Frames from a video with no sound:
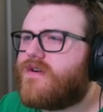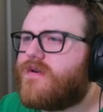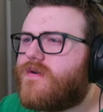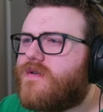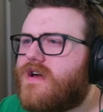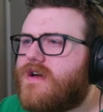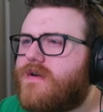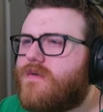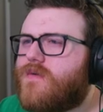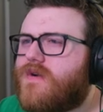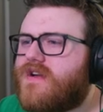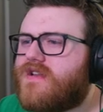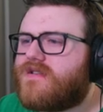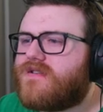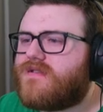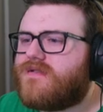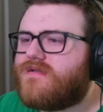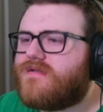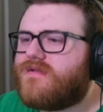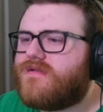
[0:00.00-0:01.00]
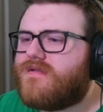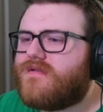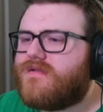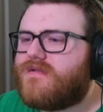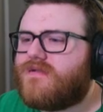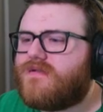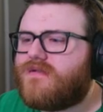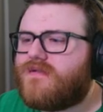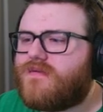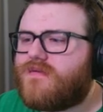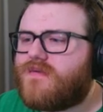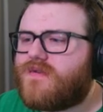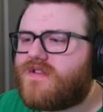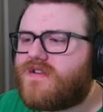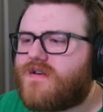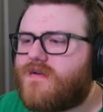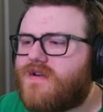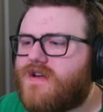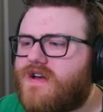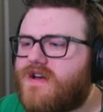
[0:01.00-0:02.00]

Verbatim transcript: like, what what's going on